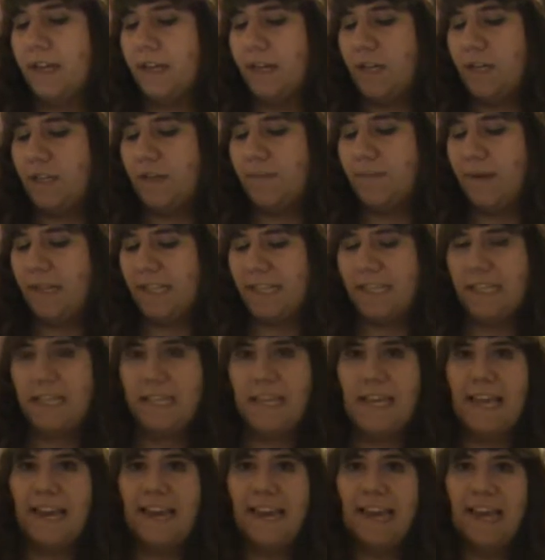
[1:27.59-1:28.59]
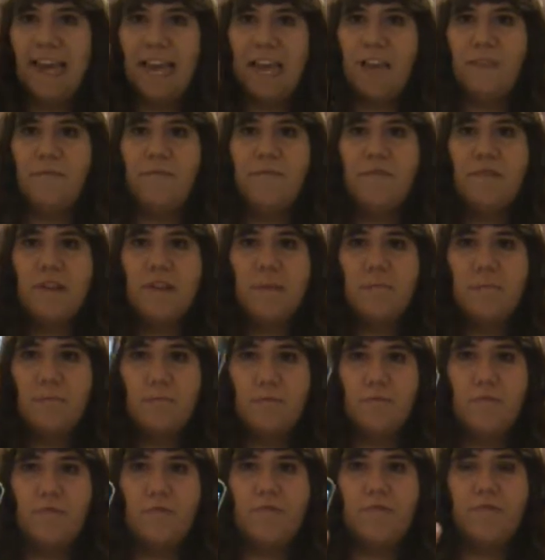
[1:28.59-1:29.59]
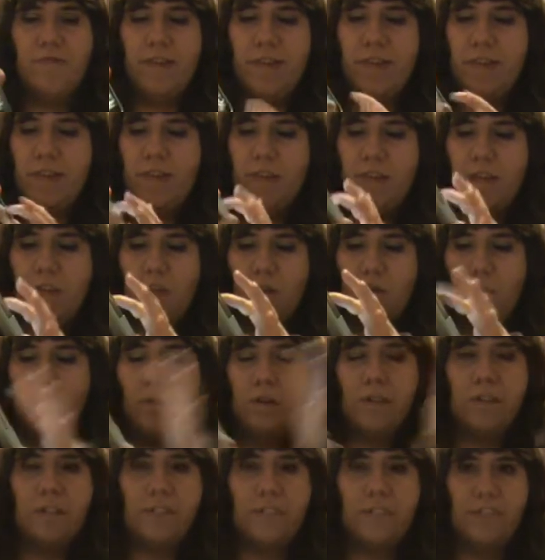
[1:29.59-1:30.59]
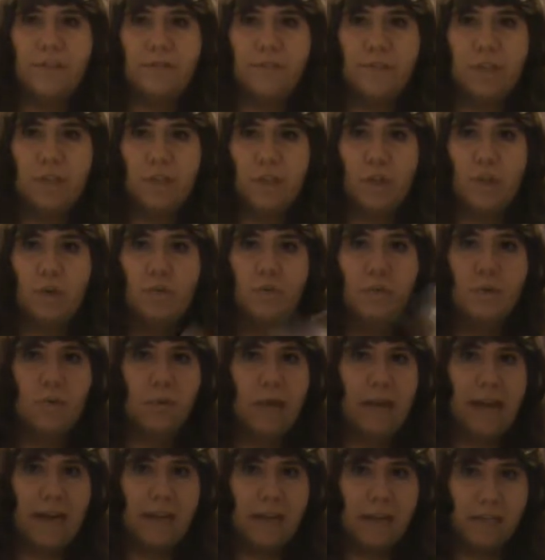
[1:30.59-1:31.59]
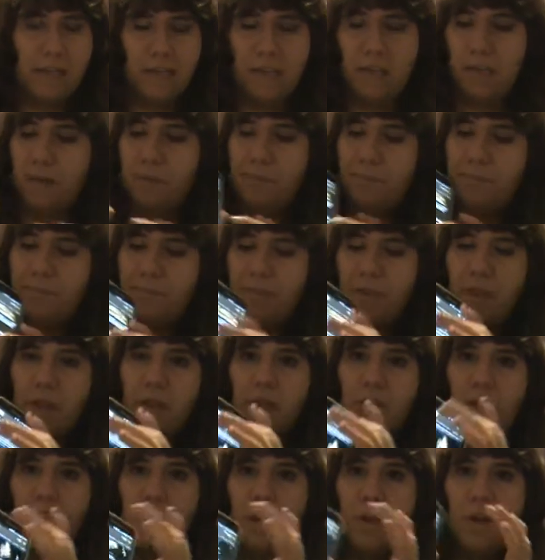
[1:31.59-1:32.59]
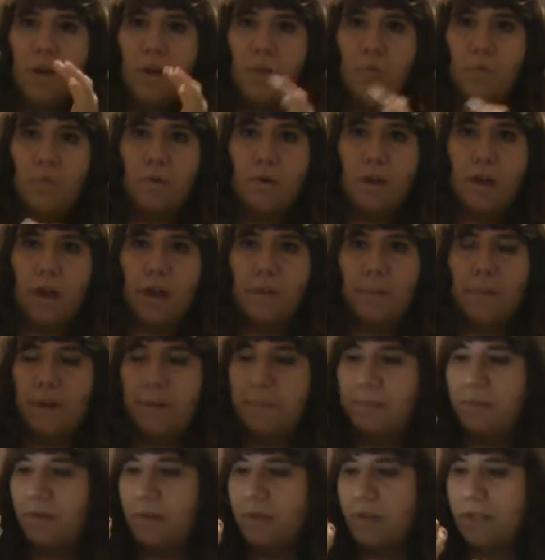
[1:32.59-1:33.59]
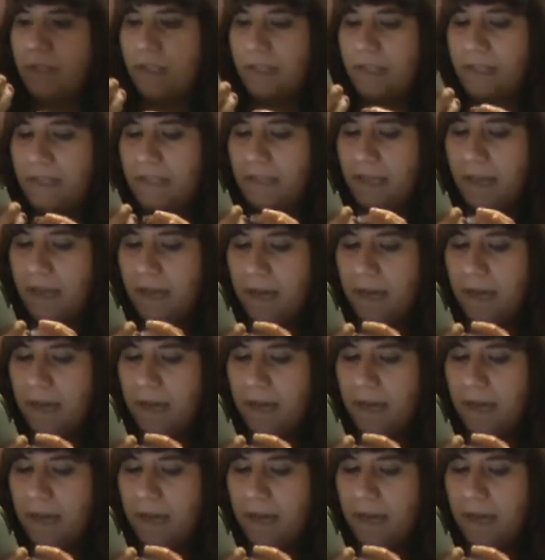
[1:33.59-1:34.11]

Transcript: So basically, every movie or TV show or actor will come up on this.